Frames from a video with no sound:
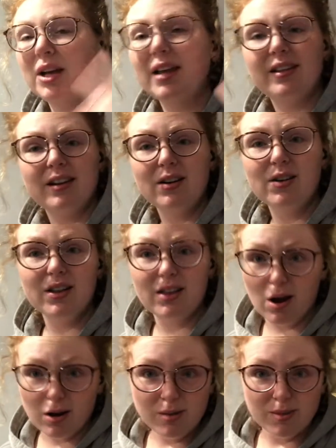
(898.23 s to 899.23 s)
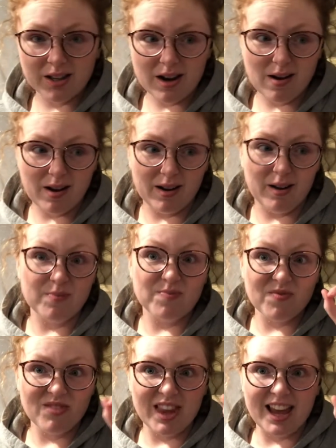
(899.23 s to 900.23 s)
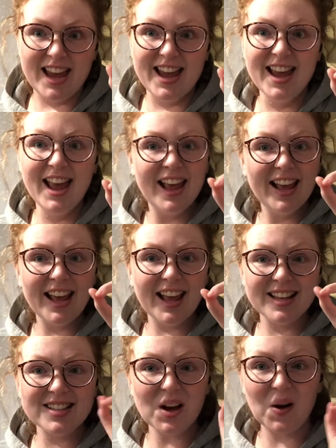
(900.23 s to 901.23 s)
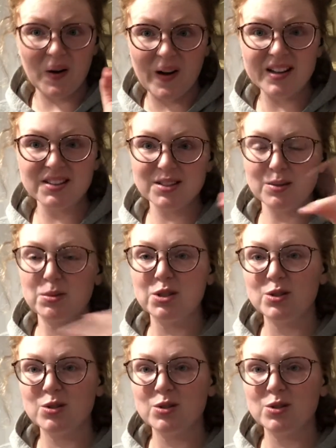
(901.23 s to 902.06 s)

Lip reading: yeah, the audiobook narrator is awesome. She's